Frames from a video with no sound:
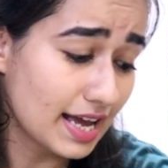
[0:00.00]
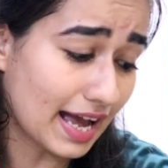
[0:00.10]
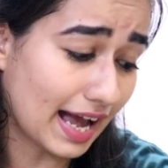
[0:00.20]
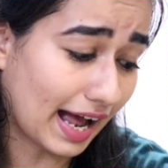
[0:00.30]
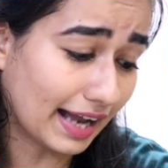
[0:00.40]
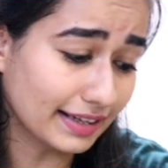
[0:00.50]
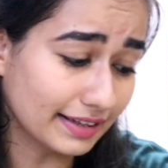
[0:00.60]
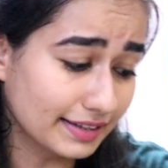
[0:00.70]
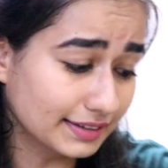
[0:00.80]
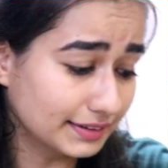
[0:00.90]

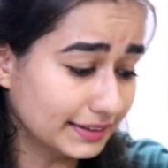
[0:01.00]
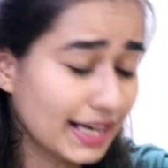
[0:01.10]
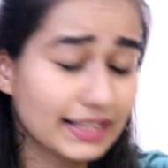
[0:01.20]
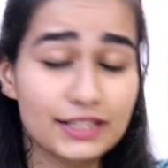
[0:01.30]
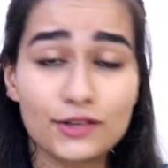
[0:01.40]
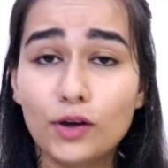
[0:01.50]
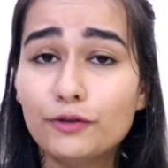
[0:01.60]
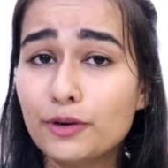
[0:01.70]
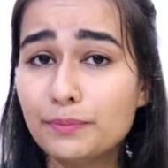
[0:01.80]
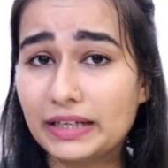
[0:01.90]
And yeah, that's all
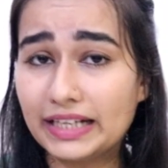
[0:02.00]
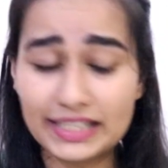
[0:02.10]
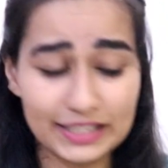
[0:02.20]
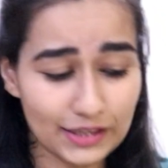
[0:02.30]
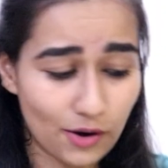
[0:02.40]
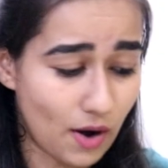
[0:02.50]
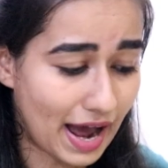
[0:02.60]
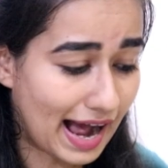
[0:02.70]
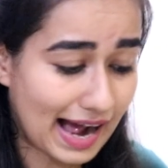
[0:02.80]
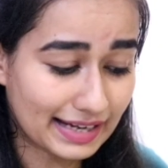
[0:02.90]
from Miniso.
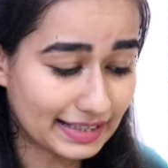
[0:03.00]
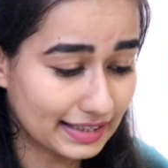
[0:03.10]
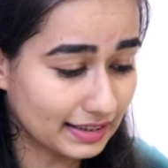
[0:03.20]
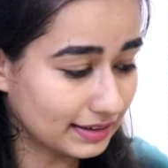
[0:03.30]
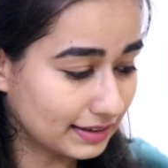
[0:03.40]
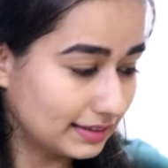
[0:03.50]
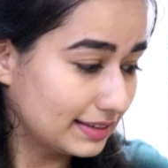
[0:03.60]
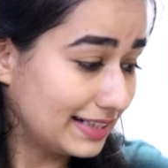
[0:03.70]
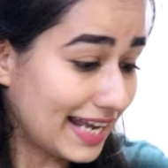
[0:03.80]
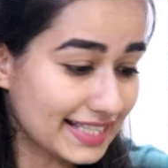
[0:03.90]
And
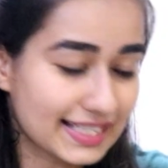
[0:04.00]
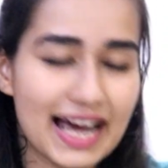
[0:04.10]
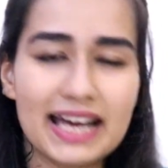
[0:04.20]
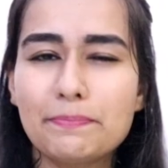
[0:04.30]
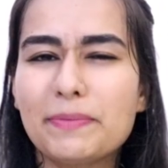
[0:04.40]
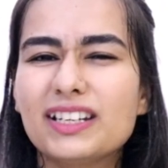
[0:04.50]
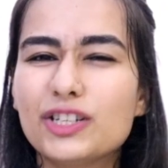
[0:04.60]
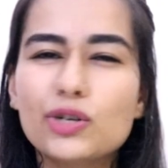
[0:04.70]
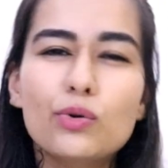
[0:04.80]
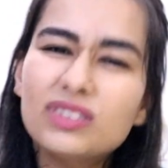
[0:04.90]
next I
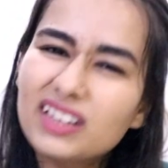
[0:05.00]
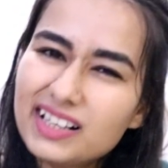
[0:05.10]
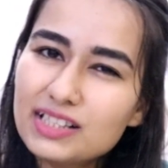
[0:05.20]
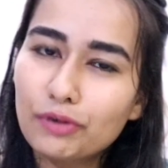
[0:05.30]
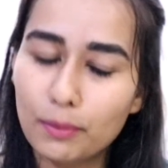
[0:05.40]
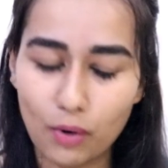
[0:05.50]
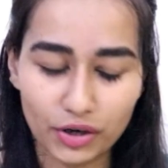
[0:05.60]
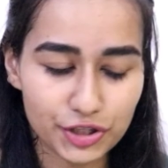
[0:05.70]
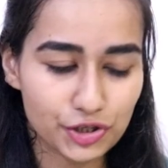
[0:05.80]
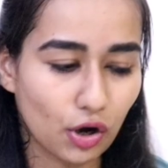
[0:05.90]
picked two things from
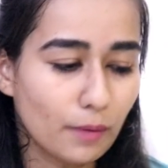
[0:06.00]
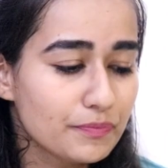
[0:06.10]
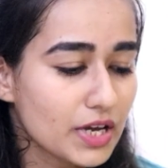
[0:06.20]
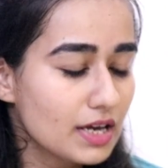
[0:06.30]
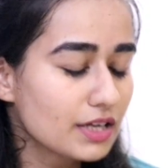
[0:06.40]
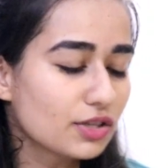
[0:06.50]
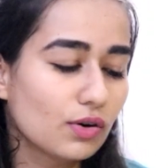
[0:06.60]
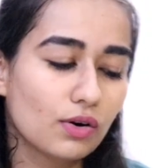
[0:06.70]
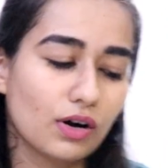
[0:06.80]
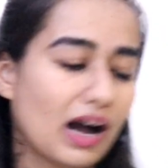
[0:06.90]
Body Shop.
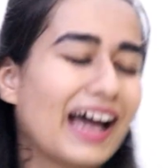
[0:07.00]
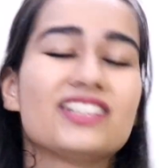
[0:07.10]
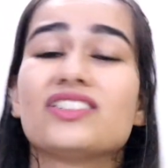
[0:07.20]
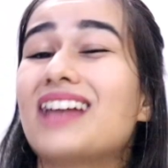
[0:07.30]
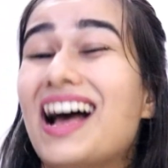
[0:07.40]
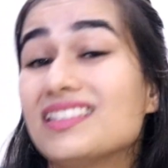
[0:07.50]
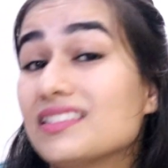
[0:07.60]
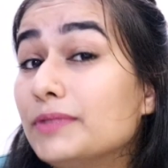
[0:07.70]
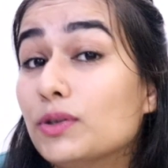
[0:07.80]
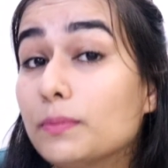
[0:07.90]
So I just had
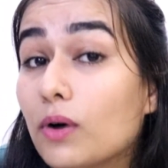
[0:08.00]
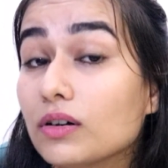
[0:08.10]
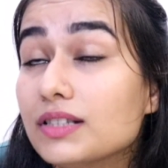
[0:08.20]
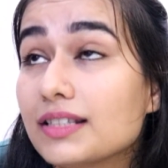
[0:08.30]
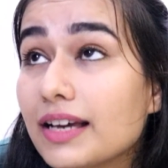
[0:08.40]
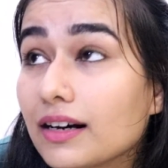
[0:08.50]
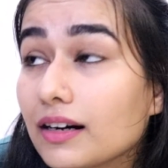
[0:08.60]
some coupons